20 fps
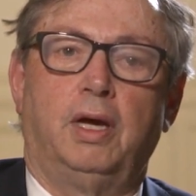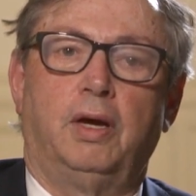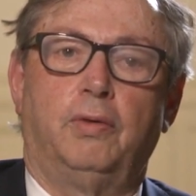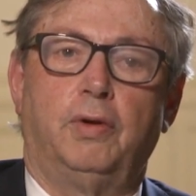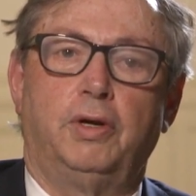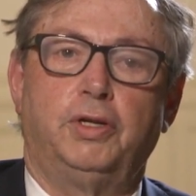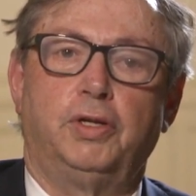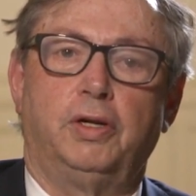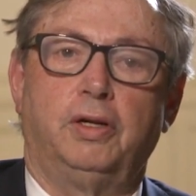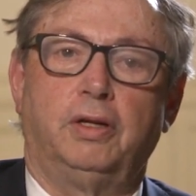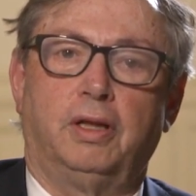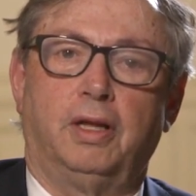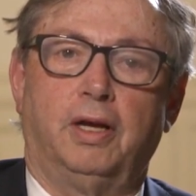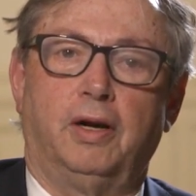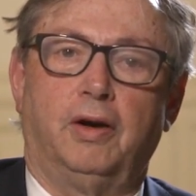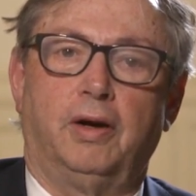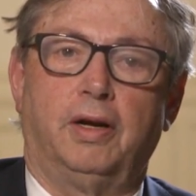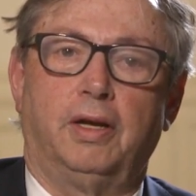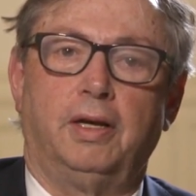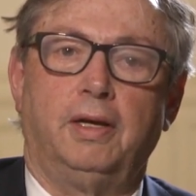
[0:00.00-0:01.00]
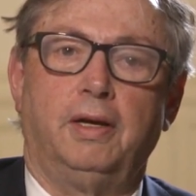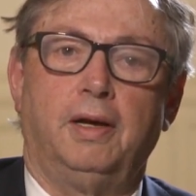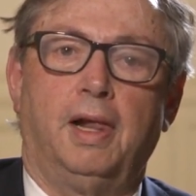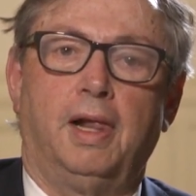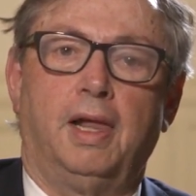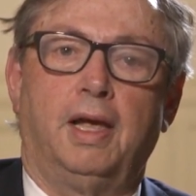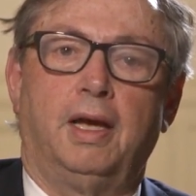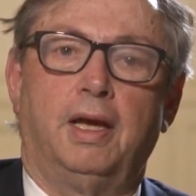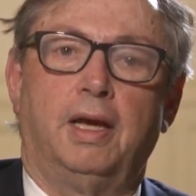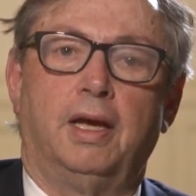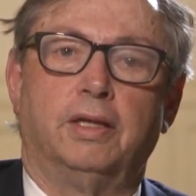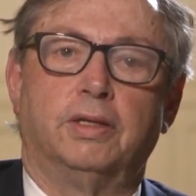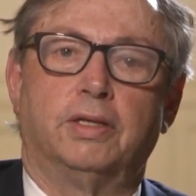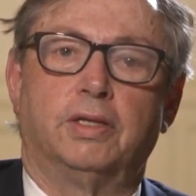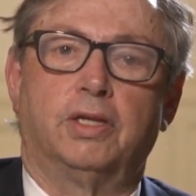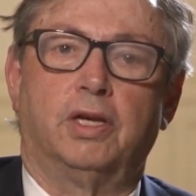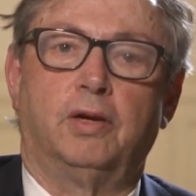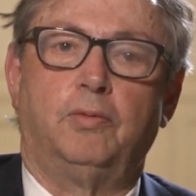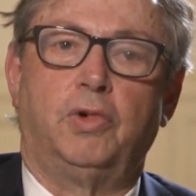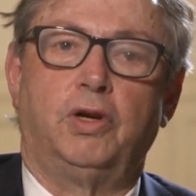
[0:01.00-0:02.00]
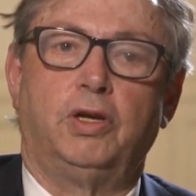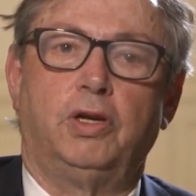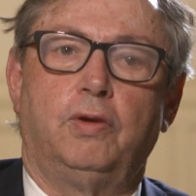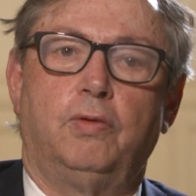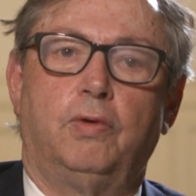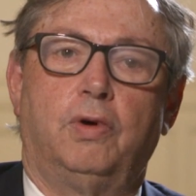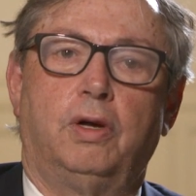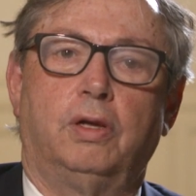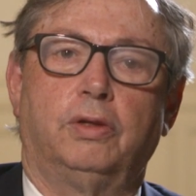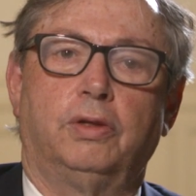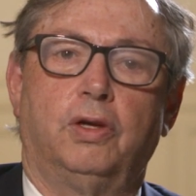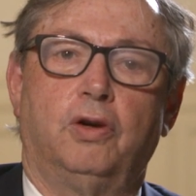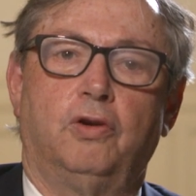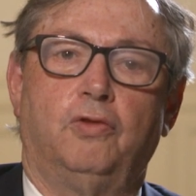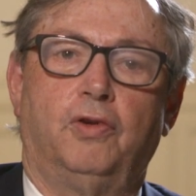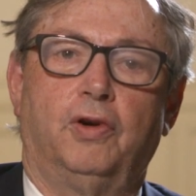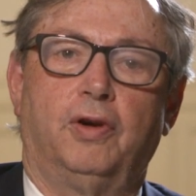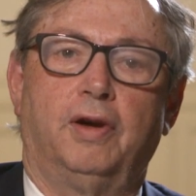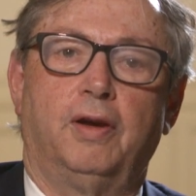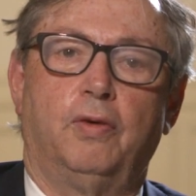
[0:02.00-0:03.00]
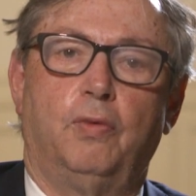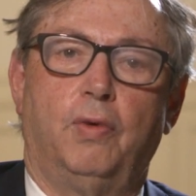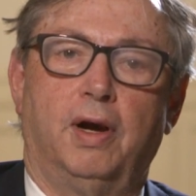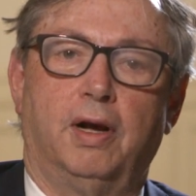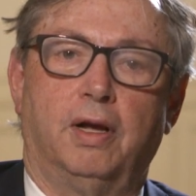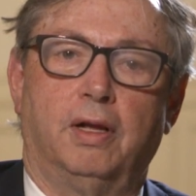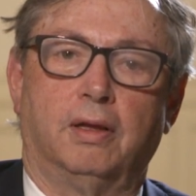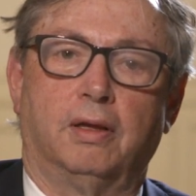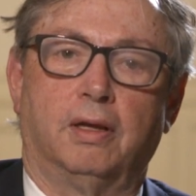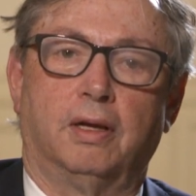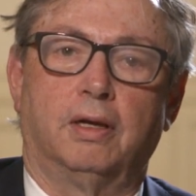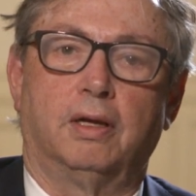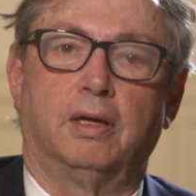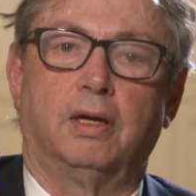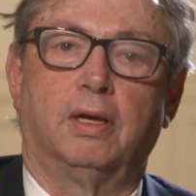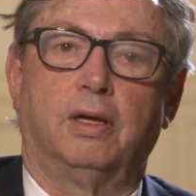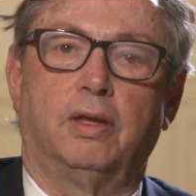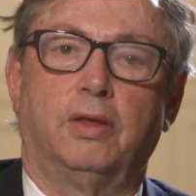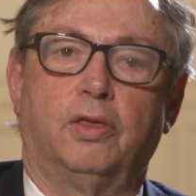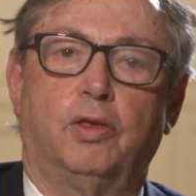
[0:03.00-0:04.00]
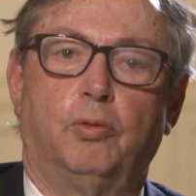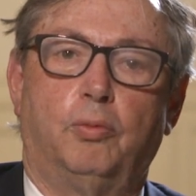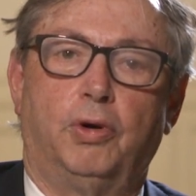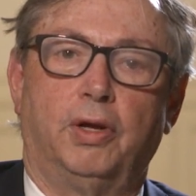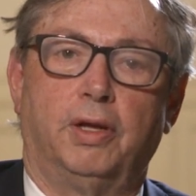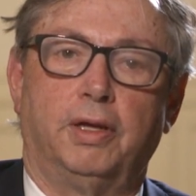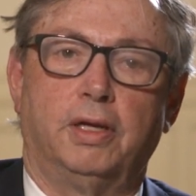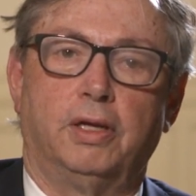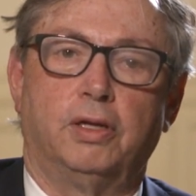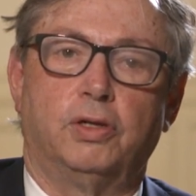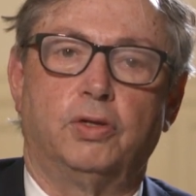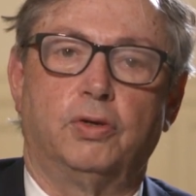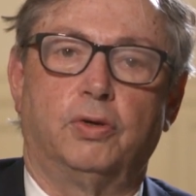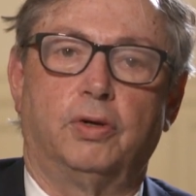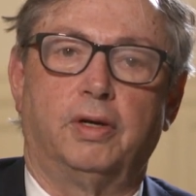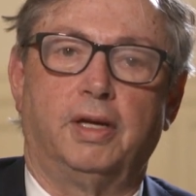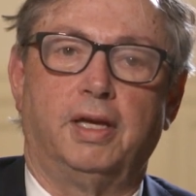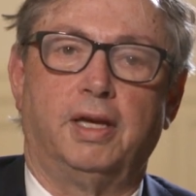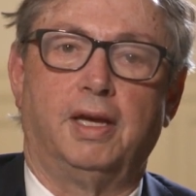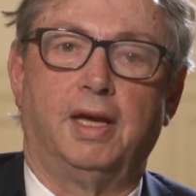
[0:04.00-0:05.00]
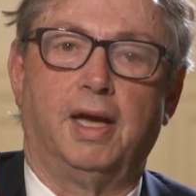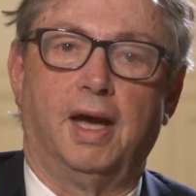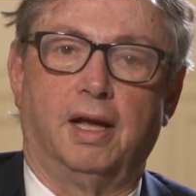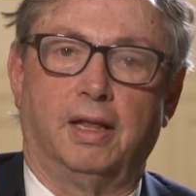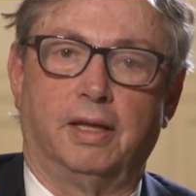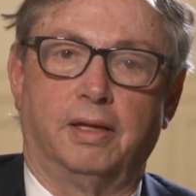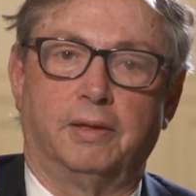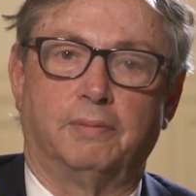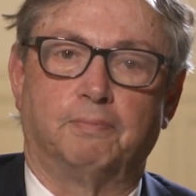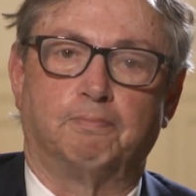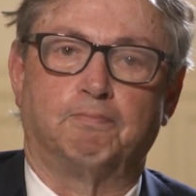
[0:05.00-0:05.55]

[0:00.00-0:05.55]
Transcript: Richard Clarida, and someone you all know very well, the brilliant Jordi Galli.